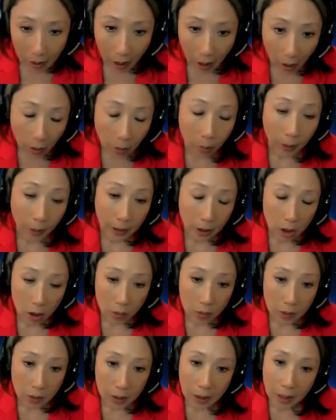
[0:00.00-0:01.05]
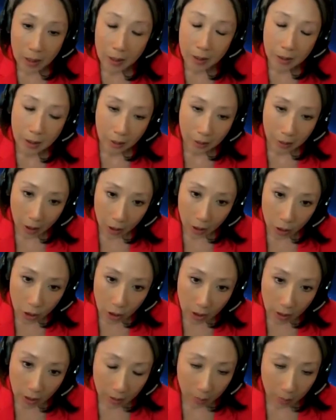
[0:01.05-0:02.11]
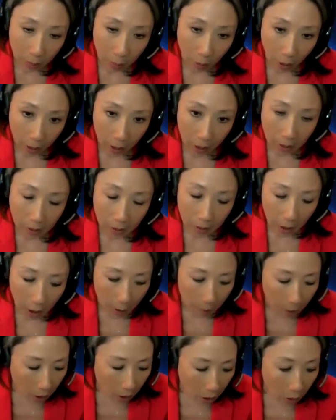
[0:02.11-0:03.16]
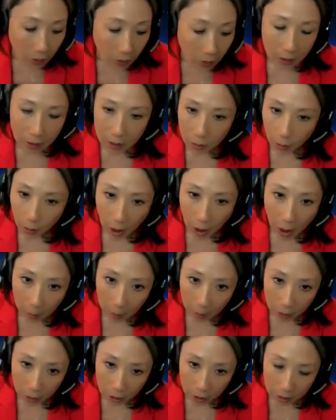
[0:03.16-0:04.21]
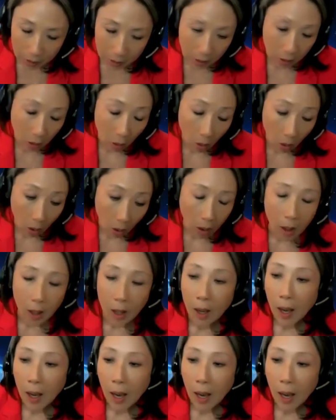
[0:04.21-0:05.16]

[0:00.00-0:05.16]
how you plan to use it, and the technology that the product uses to accomplish its goal.